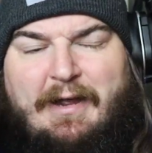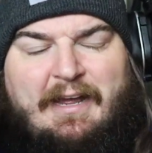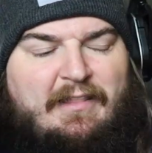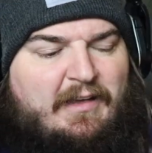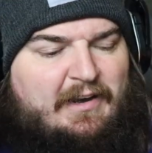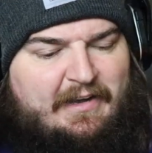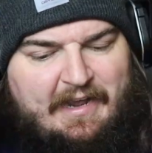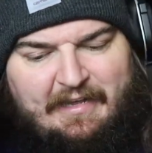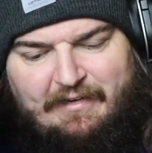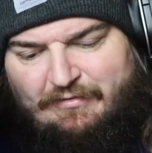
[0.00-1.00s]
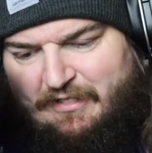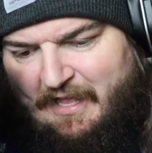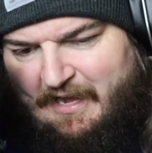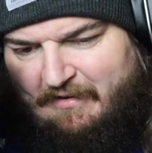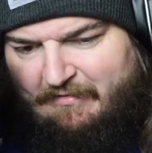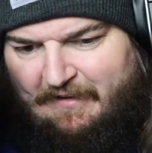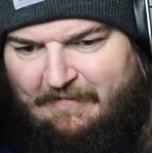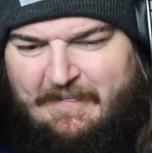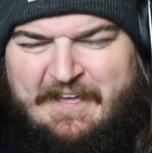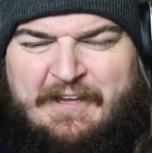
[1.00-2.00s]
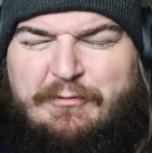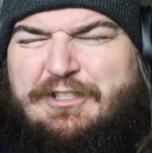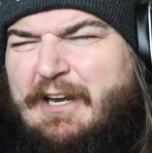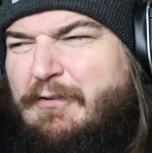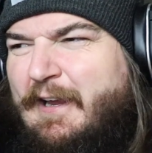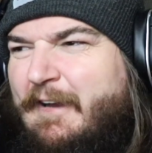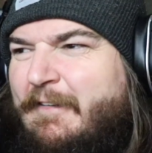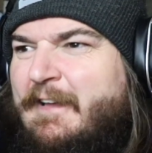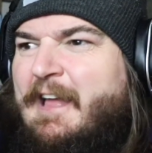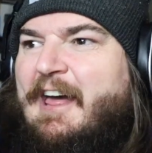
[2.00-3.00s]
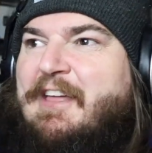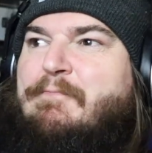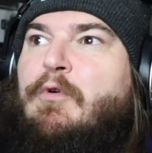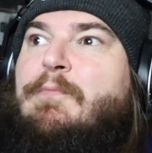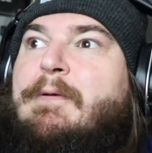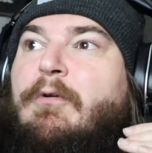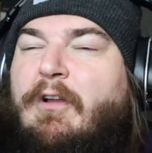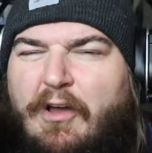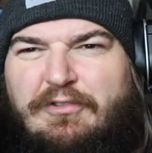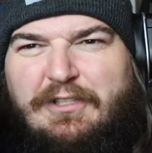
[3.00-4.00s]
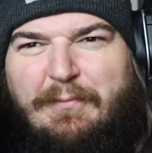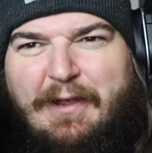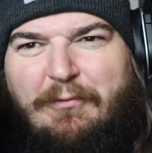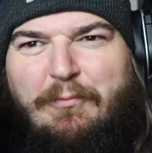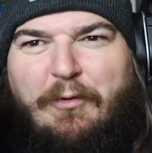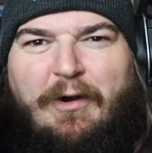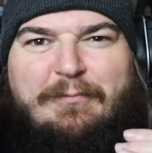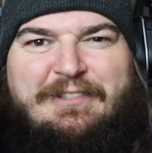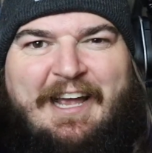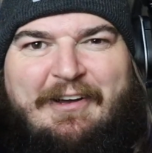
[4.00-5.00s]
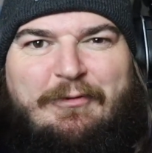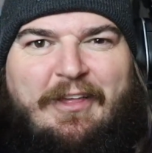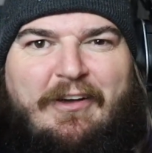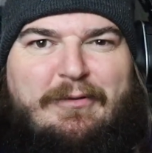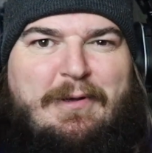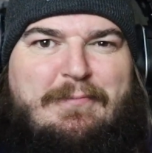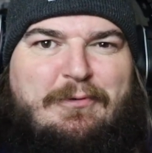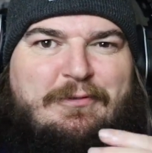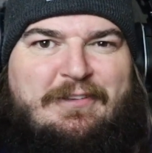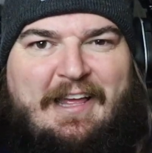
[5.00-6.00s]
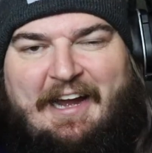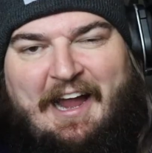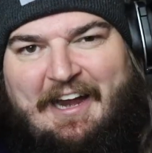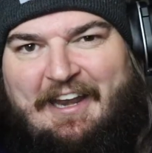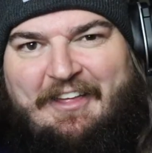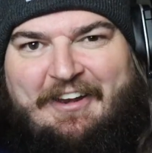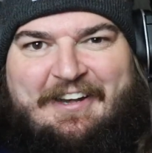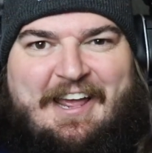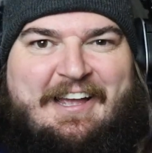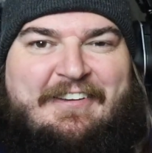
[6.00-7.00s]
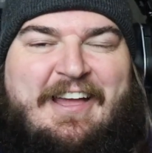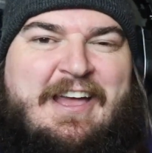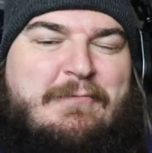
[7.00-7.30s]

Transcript: I got a lot of negative slack on there, which I don't care. I think more people close to me were more upset with all the people. Like, I got a lot of negative.